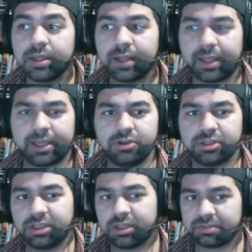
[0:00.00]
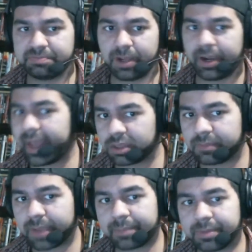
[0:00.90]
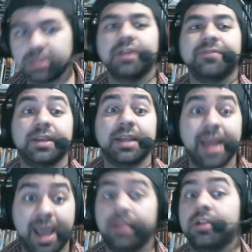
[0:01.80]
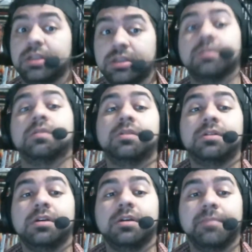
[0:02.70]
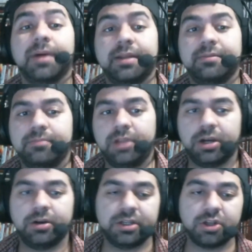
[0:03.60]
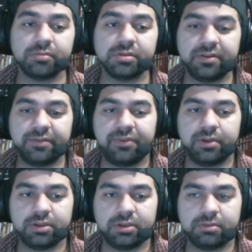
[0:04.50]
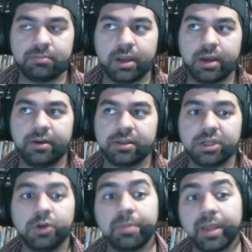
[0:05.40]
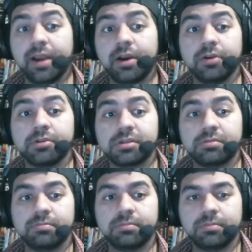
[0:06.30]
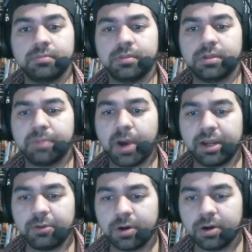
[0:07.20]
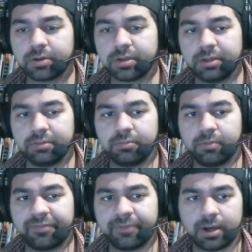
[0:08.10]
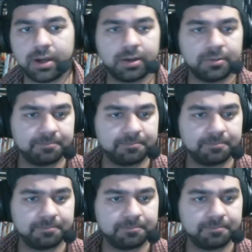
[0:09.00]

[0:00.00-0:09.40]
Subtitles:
like, it uses the Atlanta map and stuff, and that looks cool. But, you know, in terms of single player spawning world with what